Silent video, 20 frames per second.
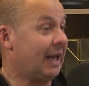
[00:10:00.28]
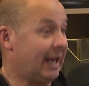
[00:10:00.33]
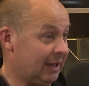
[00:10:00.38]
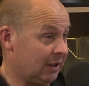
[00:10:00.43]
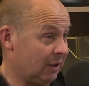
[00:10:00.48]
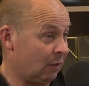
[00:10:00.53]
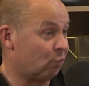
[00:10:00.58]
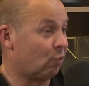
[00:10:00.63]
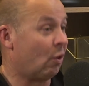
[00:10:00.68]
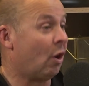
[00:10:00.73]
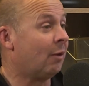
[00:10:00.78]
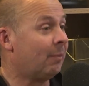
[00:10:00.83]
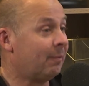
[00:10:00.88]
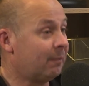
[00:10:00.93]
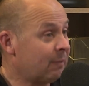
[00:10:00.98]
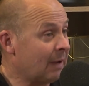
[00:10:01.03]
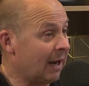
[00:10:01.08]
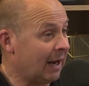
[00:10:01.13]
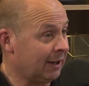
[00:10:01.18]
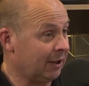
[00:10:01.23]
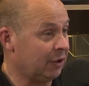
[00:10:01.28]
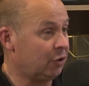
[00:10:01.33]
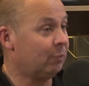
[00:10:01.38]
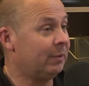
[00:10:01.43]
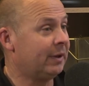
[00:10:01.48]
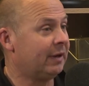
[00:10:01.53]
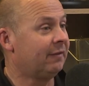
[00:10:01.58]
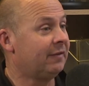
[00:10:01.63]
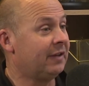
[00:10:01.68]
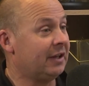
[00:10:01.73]
and rob a little
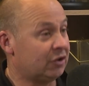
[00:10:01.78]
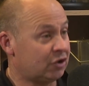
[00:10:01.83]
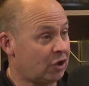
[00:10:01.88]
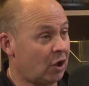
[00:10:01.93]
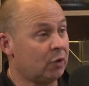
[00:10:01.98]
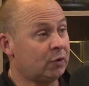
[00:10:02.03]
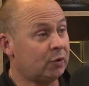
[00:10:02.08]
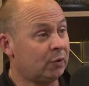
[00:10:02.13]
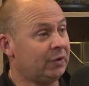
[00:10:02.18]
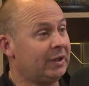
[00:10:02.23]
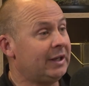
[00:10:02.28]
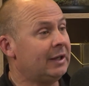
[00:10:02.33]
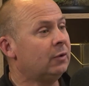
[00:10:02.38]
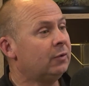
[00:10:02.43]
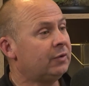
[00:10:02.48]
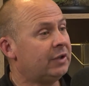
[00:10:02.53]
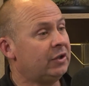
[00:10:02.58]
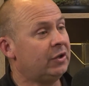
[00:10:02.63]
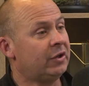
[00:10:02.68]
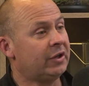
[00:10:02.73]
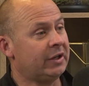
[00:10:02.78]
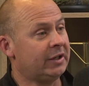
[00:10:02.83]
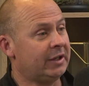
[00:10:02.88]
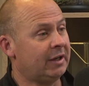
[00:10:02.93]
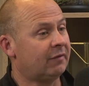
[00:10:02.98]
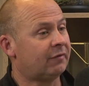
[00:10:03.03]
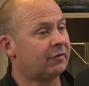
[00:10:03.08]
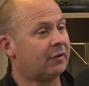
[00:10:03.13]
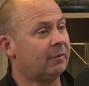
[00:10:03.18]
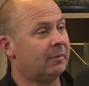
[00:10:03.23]
bit of the total yield that you can
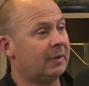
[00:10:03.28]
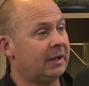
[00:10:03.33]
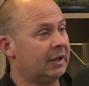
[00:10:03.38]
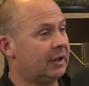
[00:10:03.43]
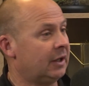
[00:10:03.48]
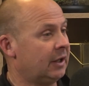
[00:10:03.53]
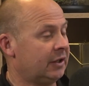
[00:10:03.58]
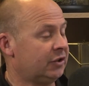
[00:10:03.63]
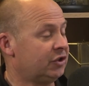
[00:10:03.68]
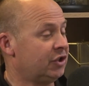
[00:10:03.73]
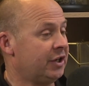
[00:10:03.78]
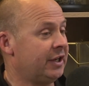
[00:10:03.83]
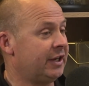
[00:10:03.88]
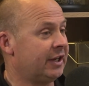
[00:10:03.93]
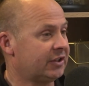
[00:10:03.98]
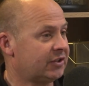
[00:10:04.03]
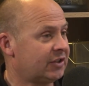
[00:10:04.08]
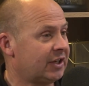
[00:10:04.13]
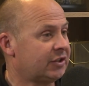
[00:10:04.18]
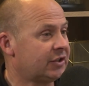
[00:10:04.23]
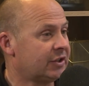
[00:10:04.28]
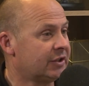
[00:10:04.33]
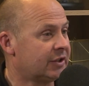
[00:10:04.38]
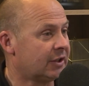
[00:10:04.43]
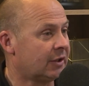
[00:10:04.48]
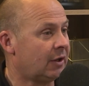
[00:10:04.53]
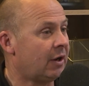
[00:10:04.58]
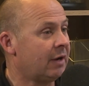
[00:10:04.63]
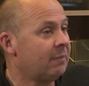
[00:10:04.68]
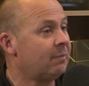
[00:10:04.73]
get from a, a genetic such as
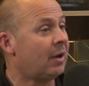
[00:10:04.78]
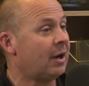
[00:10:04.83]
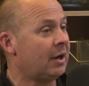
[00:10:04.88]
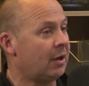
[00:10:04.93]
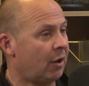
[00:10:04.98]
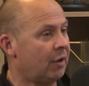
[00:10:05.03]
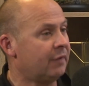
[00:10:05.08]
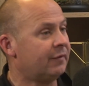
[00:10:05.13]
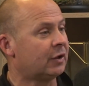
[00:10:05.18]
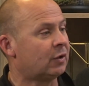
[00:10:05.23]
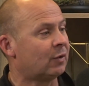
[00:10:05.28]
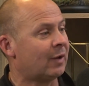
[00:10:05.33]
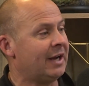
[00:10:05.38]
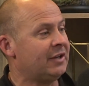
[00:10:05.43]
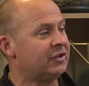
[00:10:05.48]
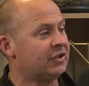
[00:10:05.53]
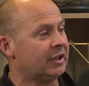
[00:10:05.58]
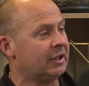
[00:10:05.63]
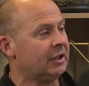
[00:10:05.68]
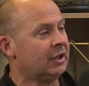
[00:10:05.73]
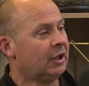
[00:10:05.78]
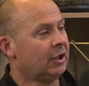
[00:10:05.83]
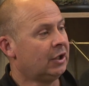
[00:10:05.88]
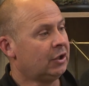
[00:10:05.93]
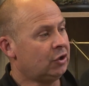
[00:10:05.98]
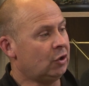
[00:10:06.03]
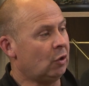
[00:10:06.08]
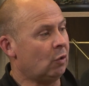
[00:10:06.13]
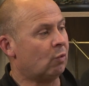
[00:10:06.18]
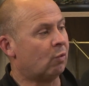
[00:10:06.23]
Align by overgrazing.
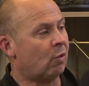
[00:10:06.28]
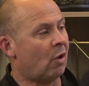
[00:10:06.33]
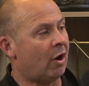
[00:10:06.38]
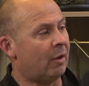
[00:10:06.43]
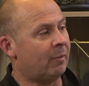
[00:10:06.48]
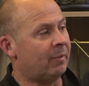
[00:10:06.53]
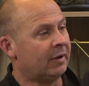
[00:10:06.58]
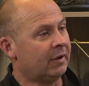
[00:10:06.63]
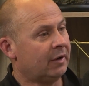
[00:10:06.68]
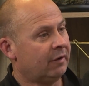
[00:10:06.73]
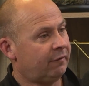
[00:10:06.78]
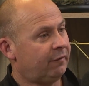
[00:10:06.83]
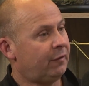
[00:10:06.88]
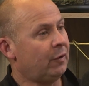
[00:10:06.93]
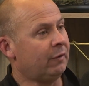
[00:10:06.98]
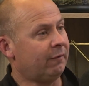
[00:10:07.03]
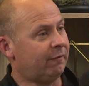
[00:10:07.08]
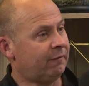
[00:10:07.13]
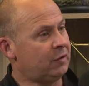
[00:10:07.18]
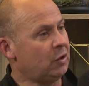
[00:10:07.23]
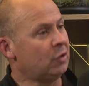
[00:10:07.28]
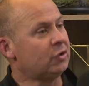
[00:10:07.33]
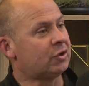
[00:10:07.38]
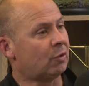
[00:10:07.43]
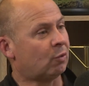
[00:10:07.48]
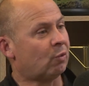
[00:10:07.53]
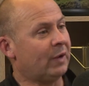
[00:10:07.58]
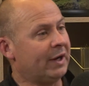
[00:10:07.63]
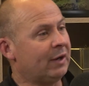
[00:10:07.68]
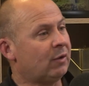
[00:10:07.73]
You rob
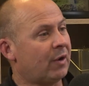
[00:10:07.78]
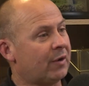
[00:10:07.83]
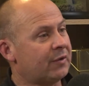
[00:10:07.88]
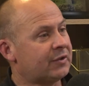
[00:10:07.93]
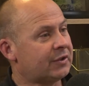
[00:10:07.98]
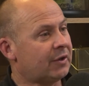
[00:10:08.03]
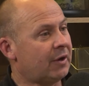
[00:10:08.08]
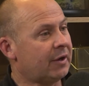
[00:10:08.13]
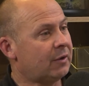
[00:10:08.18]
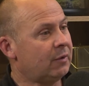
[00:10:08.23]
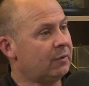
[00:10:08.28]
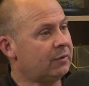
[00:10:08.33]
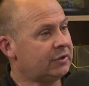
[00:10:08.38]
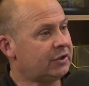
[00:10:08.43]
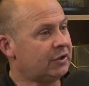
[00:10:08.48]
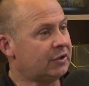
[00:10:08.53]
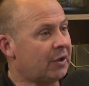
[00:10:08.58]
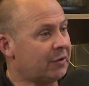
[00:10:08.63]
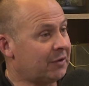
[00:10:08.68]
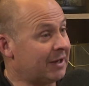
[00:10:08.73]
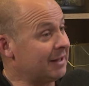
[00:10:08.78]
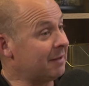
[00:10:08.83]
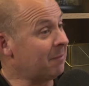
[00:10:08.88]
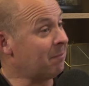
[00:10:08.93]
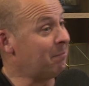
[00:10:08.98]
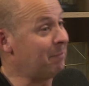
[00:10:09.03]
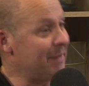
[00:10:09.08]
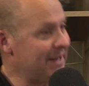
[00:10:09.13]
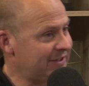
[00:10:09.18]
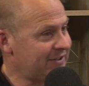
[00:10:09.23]
future regrowth cycles. You don't get the
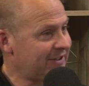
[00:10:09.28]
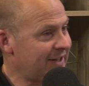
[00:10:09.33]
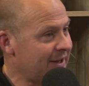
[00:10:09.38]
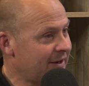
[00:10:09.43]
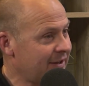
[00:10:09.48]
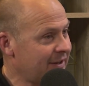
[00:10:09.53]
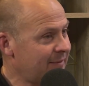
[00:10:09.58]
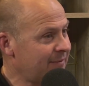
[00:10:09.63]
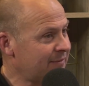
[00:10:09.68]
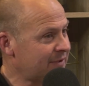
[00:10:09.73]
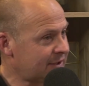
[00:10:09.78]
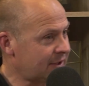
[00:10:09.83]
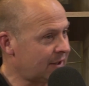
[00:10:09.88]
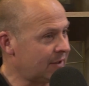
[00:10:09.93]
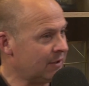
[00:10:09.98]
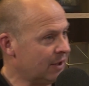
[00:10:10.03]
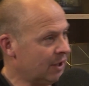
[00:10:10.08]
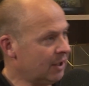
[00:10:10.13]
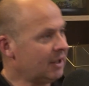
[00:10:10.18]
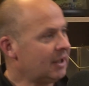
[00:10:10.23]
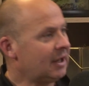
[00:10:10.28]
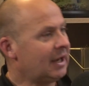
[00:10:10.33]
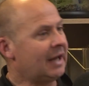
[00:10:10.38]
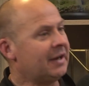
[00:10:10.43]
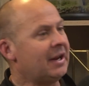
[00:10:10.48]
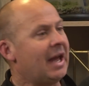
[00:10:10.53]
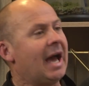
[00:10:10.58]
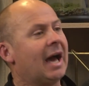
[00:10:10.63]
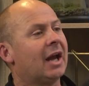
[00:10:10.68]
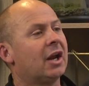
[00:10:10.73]
best out of them. So,
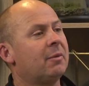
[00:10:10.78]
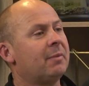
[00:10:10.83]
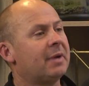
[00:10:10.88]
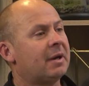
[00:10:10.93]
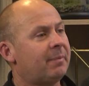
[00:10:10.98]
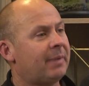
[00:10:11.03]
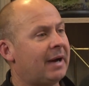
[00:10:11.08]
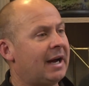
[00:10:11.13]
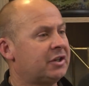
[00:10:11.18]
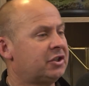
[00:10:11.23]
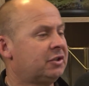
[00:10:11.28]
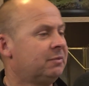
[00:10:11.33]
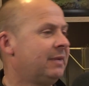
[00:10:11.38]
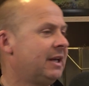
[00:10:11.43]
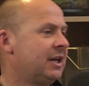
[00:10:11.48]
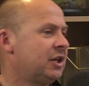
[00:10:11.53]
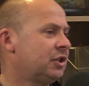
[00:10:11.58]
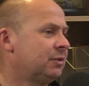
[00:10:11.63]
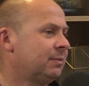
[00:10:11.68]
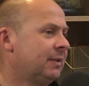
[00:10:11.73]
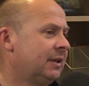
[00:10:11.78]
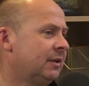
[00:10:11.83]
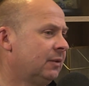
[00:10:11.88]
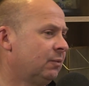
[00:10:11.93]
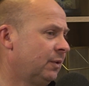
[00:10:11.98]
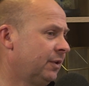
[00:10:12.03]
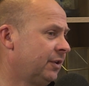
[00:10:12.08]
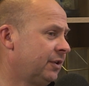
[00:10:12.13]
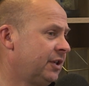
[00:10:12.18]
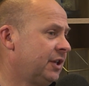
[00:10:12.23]
an element of pasture management
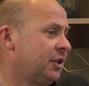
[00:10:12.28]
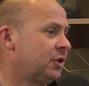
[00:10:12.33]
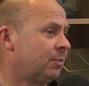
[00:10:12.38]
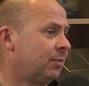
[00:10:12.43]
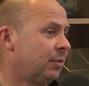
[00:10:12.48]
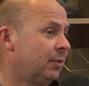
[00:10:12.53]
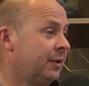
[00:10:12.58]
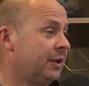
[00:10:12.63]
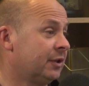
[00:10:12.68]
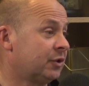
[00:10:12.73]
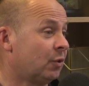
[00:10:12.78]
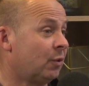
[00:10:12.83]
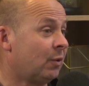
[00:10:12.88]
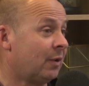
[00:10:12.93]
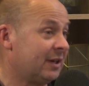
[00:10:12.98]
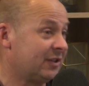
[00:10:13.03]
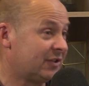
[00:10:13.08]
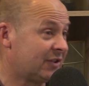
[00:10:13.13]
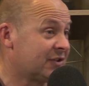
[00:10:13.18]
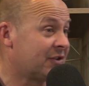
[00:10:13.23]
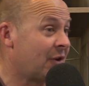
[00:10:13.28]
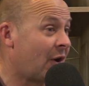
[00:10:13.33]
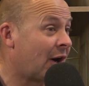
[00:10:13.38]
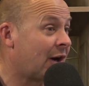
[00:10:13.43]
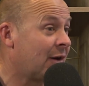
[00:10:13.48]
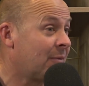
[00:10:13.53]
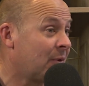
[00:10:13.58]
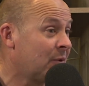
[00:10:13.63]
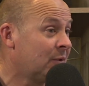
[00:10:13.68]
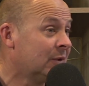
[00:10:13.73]
with a tetraploid is always
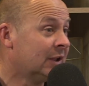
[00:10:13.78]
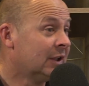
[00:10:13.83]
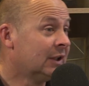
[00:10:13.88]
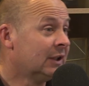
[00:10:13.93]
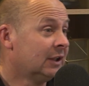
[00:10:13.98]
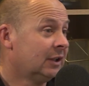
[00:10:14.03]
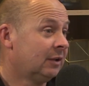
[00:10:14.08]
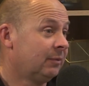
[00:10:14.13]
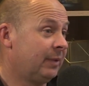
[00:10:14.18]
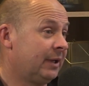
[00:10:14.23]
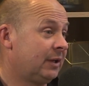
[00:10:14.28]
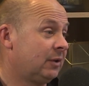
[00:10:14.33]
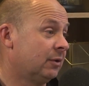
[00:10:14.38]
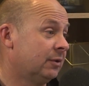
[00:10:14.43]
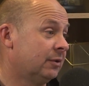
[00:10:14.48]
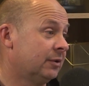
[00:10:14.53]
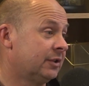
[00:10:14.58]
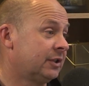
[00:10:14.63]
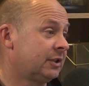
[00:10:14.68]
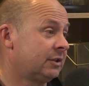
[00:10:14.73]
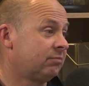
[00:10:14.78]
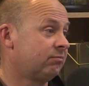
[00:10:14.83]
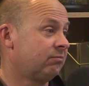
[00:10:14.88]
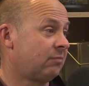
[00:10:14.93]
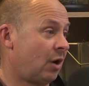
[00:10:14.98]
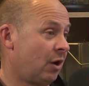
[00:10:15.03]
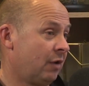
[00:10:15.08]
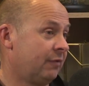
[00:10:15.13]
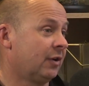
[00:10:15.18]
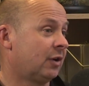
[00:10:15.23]
desirable because
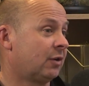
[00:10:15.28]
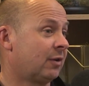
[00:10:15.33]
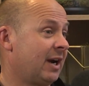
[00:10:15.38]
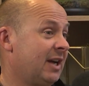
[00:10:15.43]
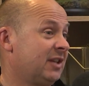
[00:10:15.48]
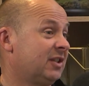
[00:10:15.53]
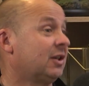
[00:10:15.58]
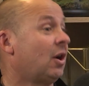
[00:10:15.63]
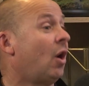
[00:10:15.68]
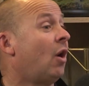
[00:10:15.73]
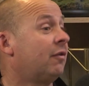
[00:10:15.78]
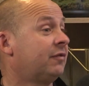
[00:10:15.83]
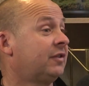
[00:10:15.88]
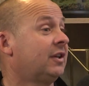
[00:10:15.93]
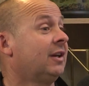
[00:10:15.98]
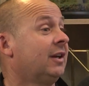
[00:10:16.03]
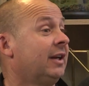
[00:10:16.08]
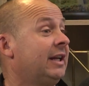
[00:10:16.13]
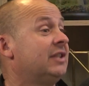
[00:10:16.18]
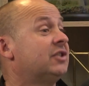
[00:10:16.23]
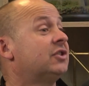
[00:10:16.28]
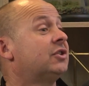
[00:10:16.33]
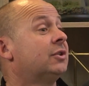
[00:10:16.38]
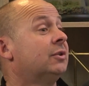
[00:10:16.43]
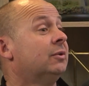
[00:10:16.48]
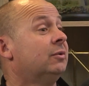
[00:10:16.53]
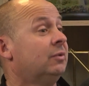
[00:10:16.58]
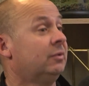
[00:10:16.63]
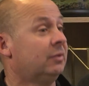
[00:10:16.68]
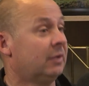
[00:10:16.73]
overgrazing often leads
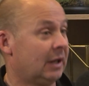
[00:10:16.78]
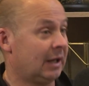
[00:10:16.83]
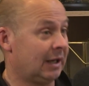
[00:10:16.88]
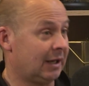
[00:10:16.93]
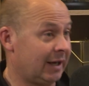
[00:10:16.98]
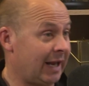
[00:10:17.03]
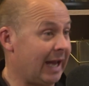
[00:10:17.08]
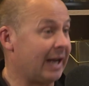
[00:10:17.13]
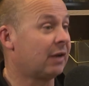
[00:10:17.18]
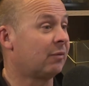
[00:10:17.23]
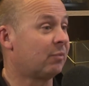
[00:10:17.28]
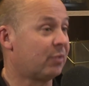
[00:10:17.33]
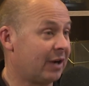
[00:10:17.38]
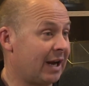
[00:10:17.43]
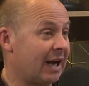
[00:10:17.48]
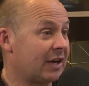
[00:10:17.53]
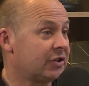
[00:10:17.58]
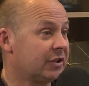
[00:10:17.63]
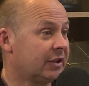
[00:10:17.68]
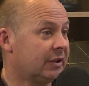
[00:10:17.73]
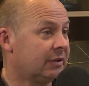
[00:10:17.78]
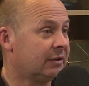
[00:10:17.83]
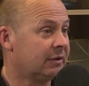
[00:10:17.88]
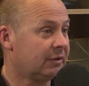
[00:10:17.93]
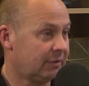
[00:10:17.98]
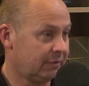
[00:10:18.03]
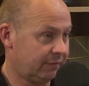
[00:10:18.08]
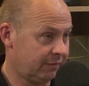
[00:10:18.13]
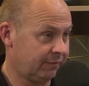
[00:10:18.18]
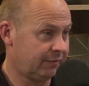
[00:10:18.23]
to lack of production
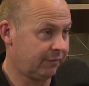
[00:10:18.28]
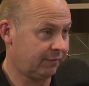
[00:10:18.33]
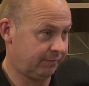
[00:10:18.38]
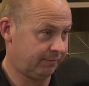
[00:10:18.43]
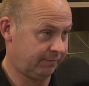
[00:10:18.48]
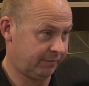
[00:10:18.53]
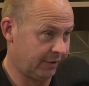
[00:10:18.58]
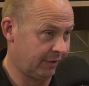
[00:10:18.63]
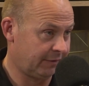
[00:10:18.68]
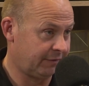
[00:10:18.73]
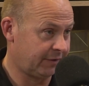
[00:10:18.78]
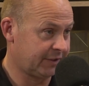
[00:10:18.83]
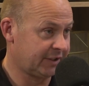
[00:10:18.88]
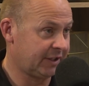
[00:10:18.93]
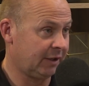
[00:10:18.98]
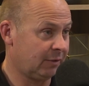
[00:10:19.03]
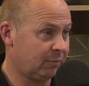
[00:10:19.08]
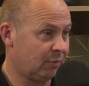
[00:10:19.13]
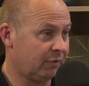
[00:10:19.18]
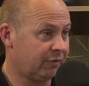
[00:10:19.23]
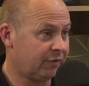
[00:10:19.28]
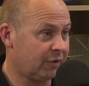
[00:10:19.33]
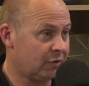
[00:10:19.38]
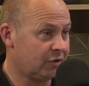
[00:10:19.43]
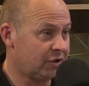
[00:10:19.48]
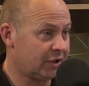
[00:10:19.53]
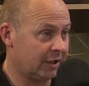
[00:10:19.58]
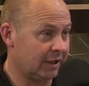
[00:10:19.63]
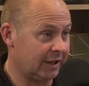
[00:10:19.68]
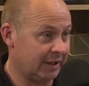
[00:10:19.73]
for the foreseeable
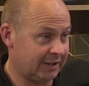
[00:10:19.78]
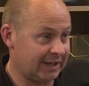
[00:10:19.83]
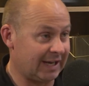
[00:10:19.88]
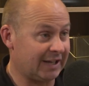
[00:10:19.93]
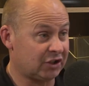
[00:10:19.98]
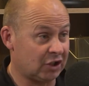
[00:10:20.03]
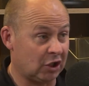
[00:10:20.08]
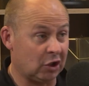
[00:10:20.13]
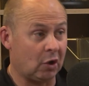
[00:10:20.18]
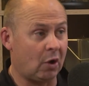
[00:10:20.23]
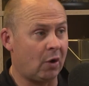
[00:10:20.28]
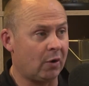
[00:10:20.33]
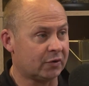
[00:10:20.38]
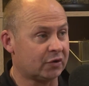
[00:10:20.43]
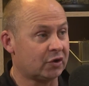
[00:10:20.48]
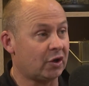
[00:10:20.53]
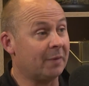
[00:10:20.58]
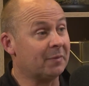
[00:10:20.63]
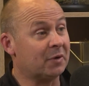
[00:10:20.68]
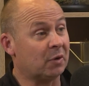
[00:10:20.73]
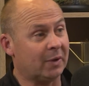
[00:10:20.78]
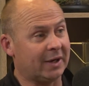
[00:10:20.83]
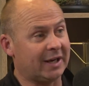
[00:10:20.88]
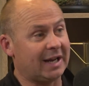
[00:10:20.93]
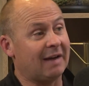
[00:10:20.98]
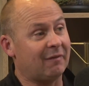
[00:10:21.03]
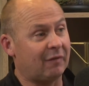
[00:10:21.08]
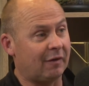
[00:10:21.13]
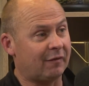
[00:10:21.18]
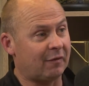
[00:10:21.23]
future, and it takes a long time to
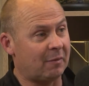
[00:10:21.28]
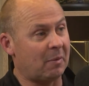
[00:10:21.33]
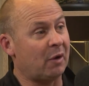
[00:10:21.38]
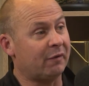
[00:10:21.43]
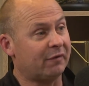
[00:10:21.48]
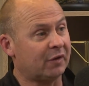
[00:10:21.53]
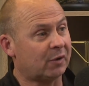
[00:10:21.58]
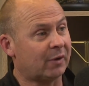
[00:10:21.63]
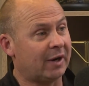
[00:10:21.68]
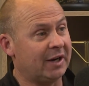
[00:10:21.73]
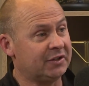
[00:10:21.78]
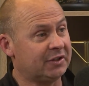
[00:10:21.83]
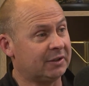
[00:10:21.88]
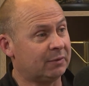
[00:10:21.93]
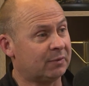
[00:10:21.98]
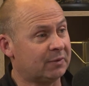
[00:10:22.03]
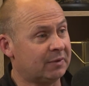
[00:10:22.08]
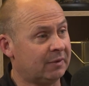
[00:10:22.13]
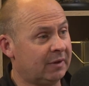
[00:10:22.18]
recover from overgrazing